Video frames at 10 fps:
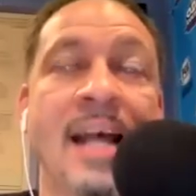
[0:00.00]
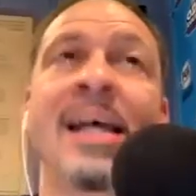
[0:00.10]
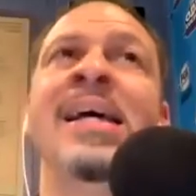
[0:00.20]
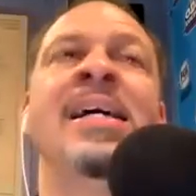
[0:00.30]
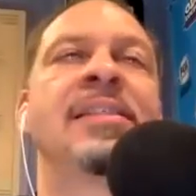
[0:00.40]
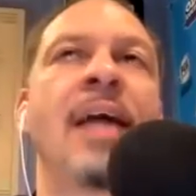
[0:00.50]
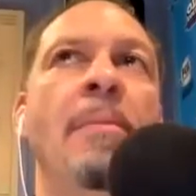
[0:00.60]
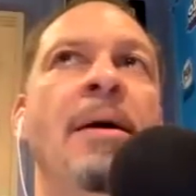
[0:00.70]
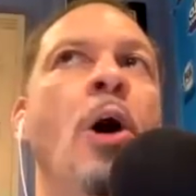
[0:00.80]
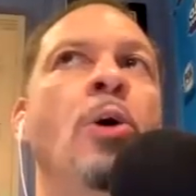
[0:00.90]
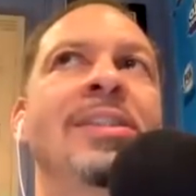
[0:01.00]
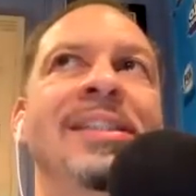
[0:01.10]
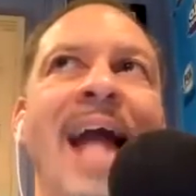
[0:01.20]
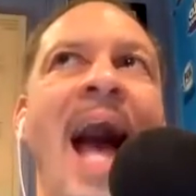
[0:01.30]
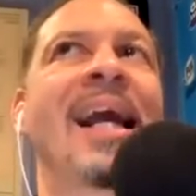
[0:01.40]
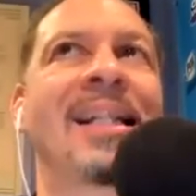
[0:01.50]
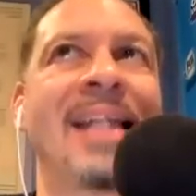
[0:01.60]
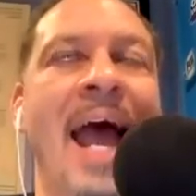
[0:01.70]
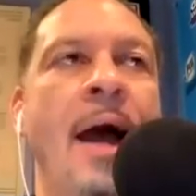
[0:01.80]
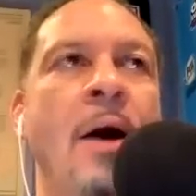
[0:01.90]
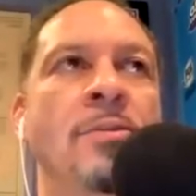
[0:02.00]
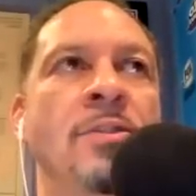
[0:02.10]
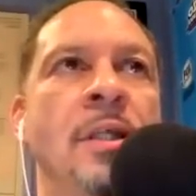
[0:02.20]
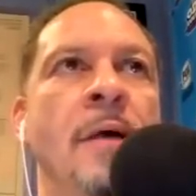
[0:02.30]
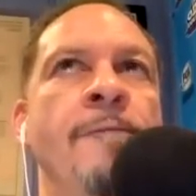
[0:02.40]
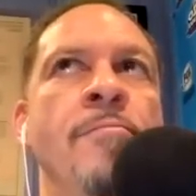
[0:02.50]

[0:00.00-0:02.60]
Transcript: That some of those knockdowns,